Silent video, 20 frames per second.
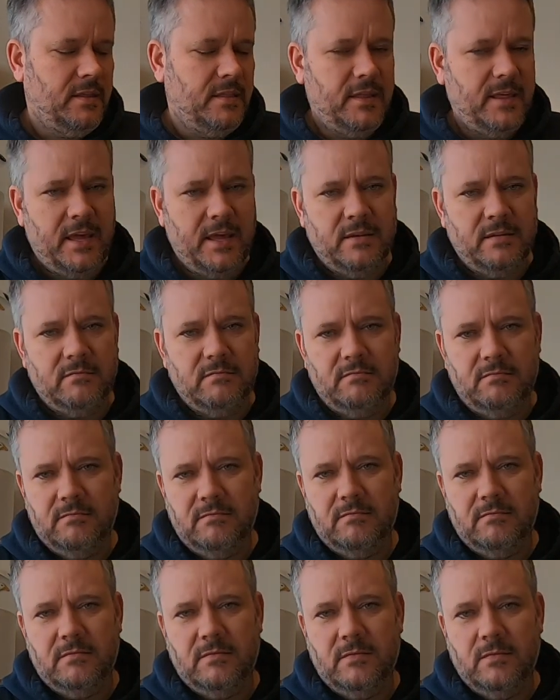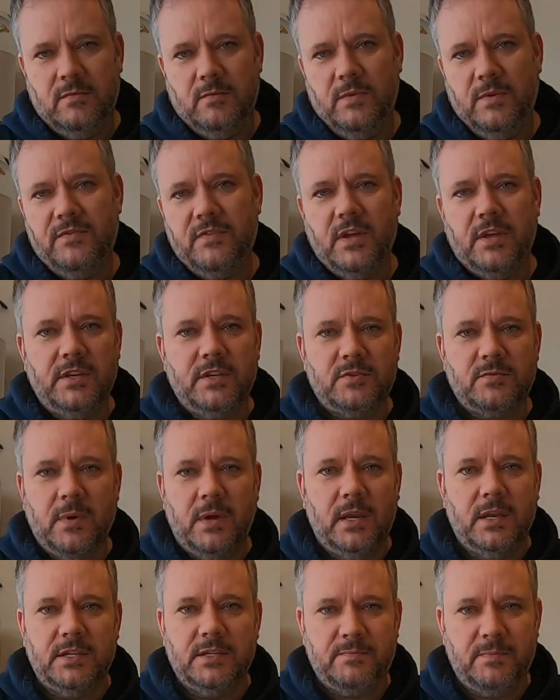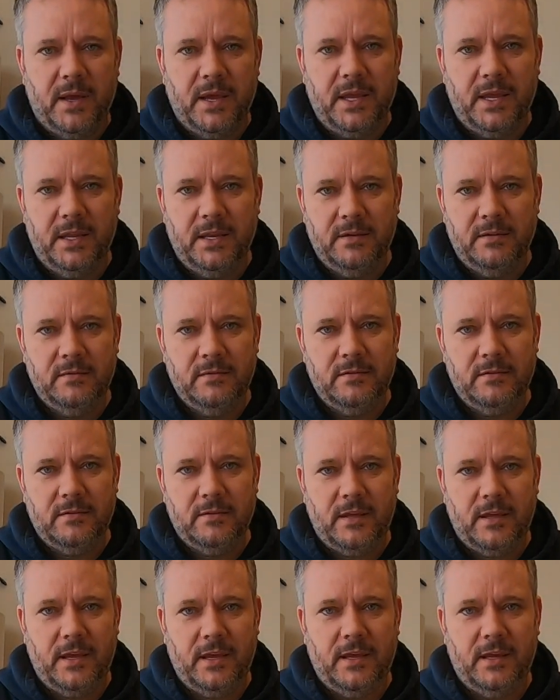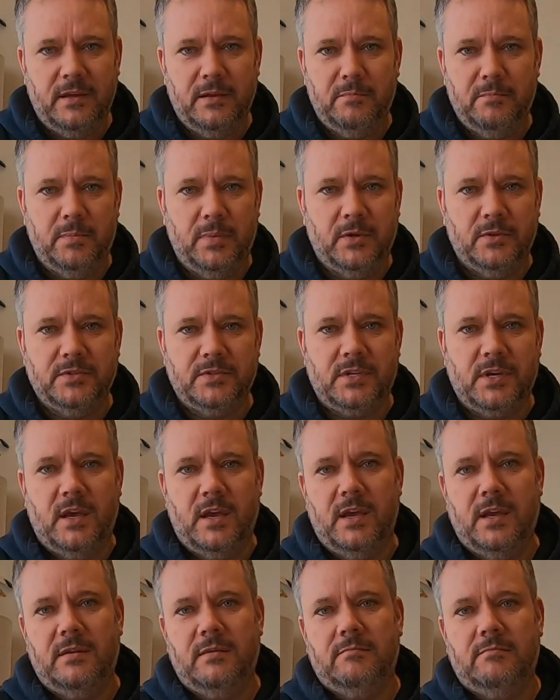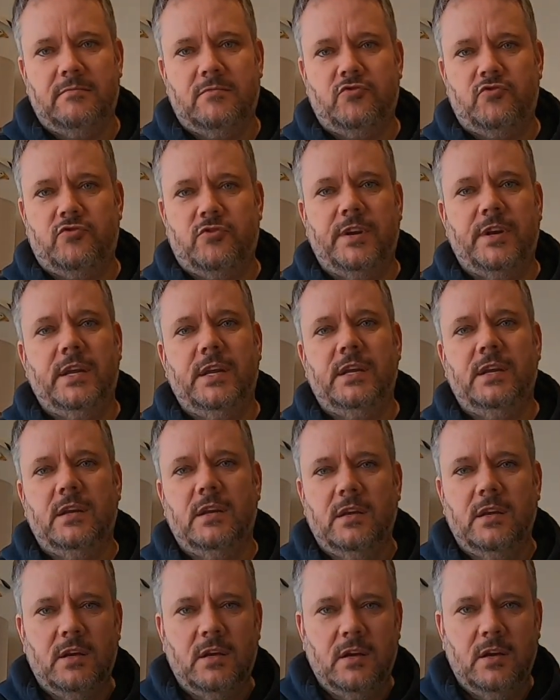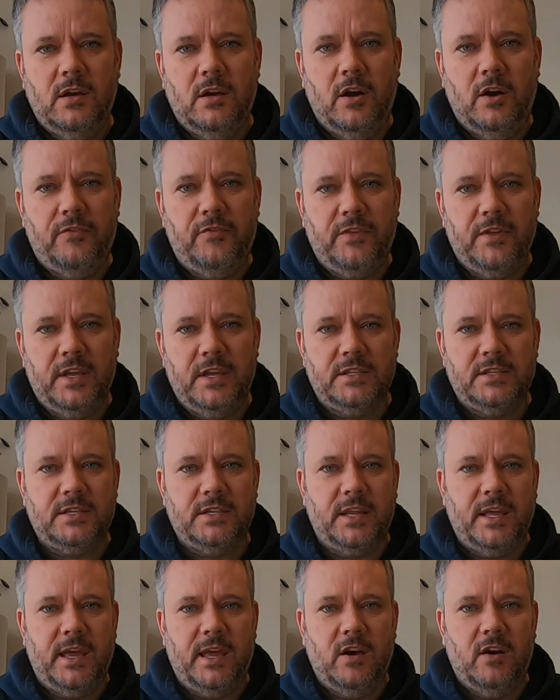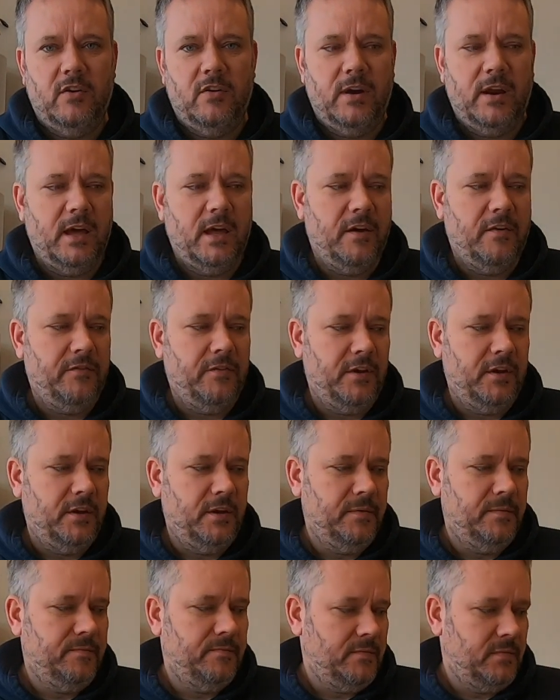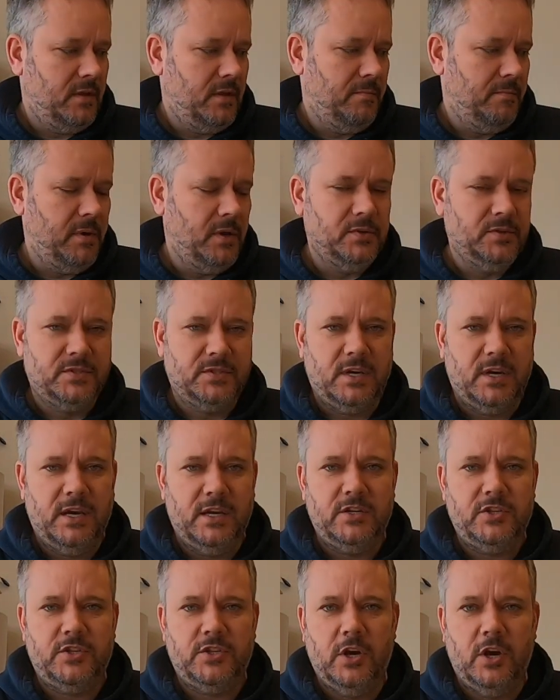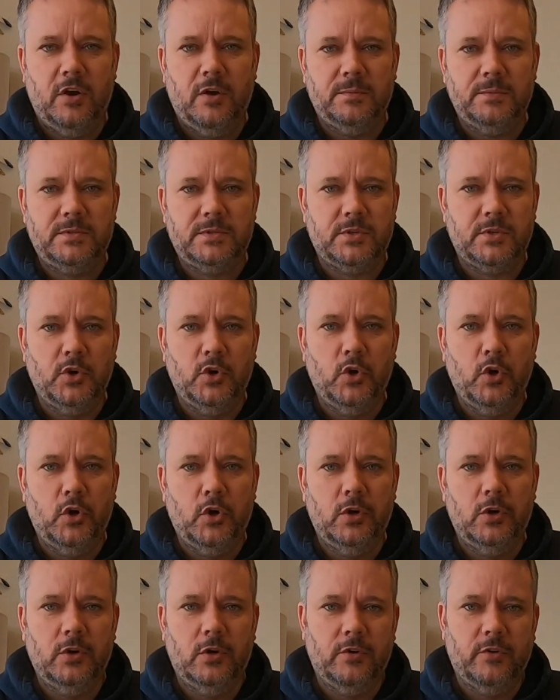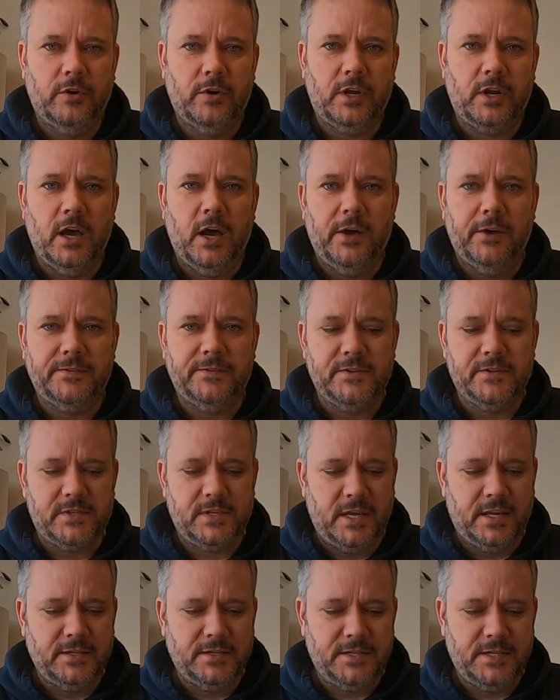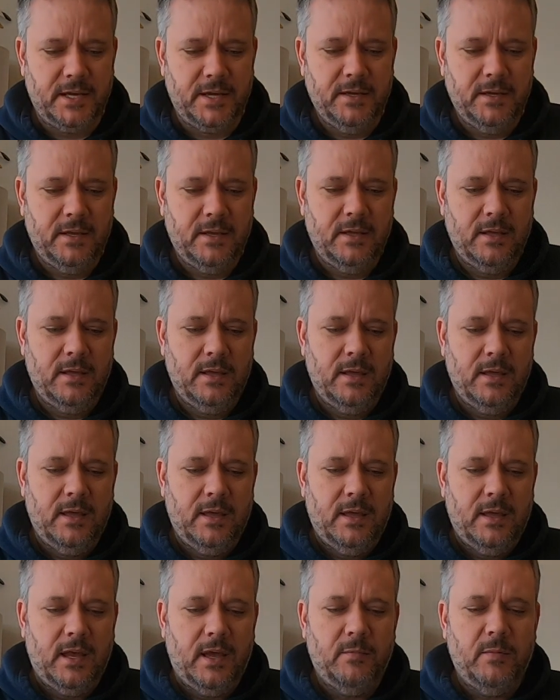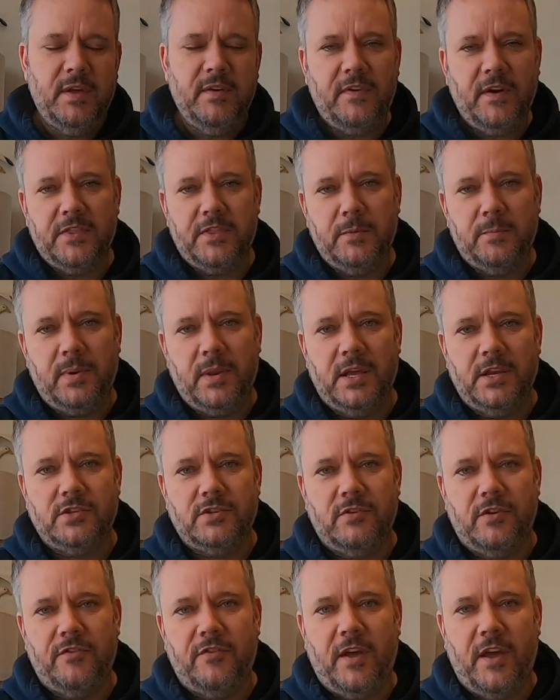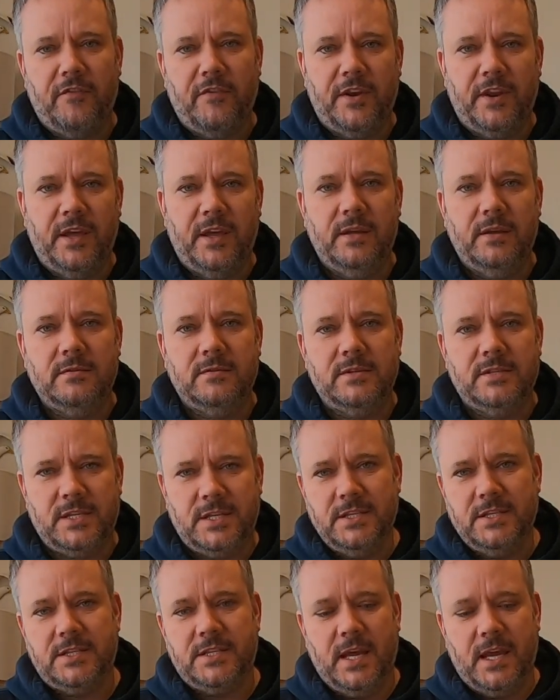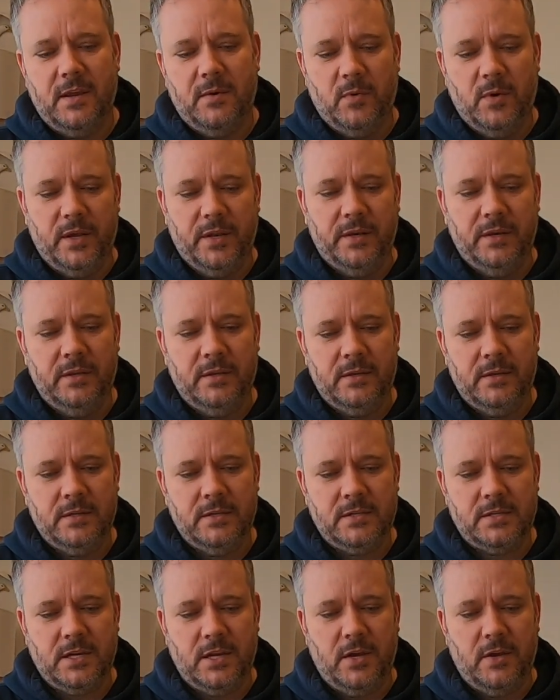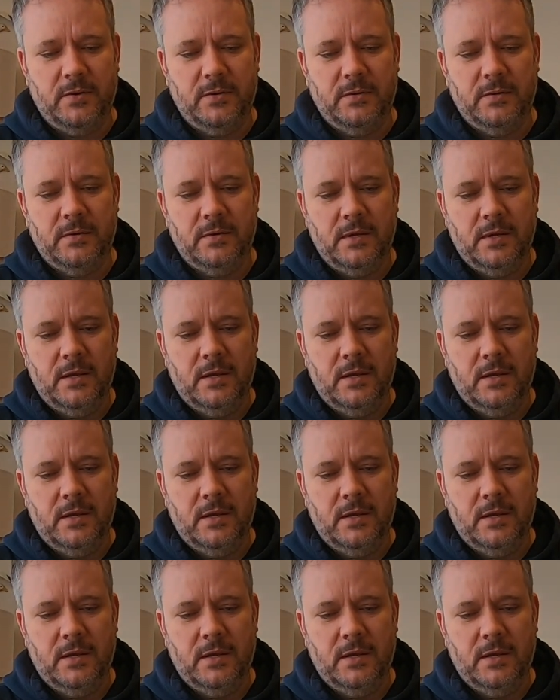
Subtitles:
then we've done as well as buying a bonsai tree off the internet or out of a bonsai shop, store or a garden centre, and we've had the pleasure of having it since day one. So